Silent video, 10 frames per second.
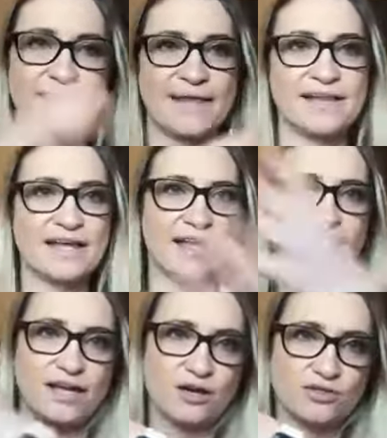and then
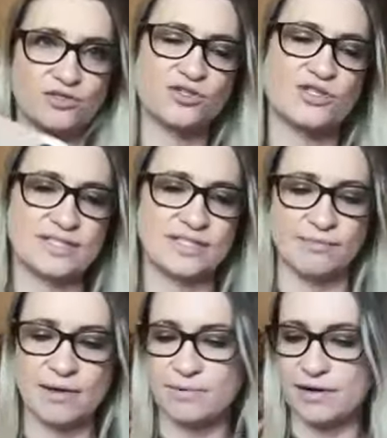it goes to the cell
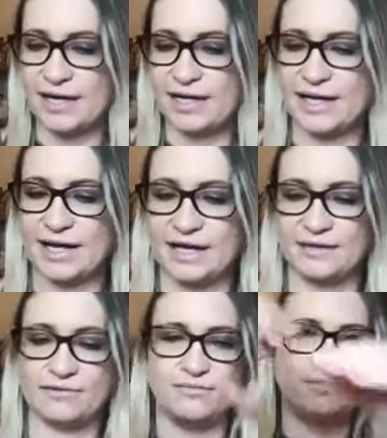membrane
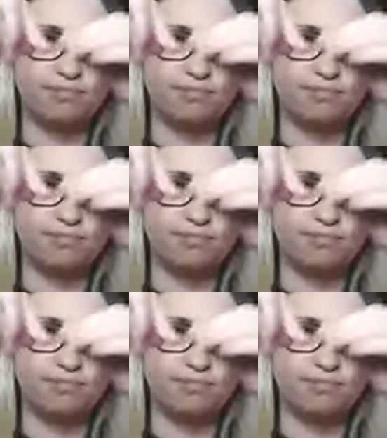and